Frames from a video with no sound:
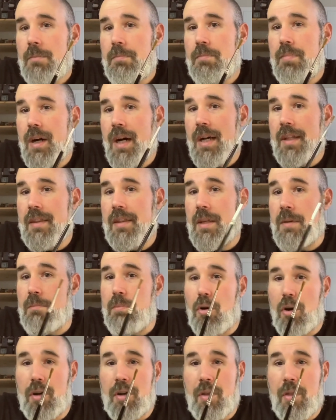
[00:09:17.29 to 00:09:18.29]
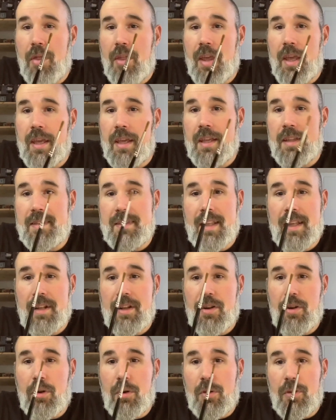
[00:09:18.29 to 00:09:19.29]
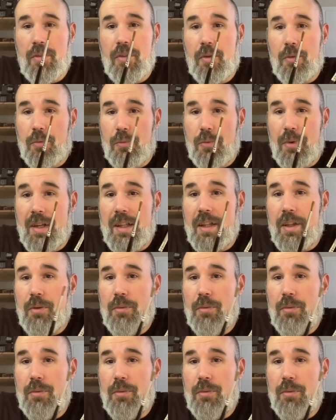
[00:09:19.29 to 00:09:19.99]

but the important thing is that it holds a really,